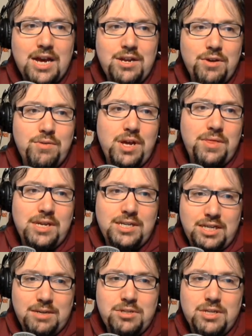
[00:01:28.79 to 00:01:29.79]
A know
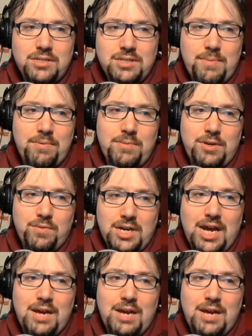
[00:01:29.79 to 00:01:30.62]
nothing dipshit slapping me when